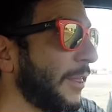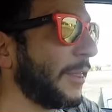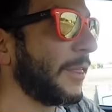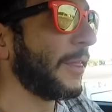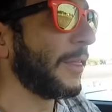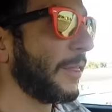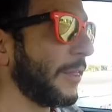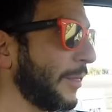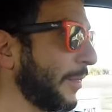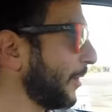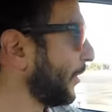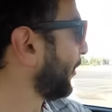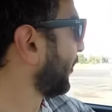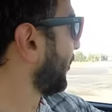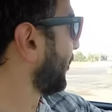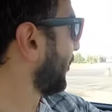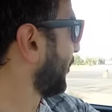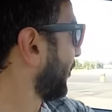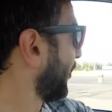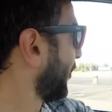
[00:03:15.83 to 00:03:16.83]
What's the good
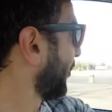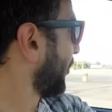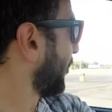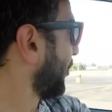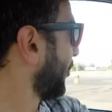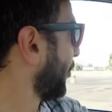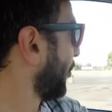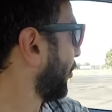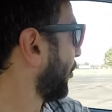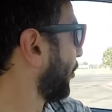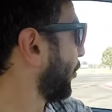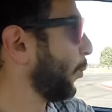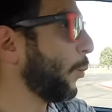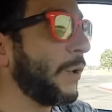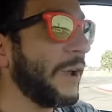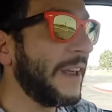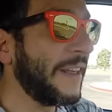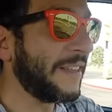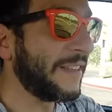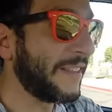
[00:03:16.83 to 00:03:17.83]
news?
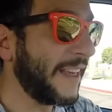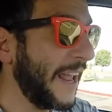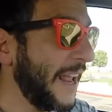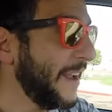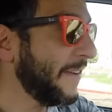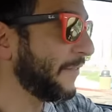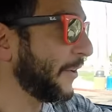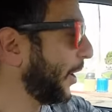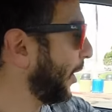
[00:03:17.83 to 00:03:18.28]
We saved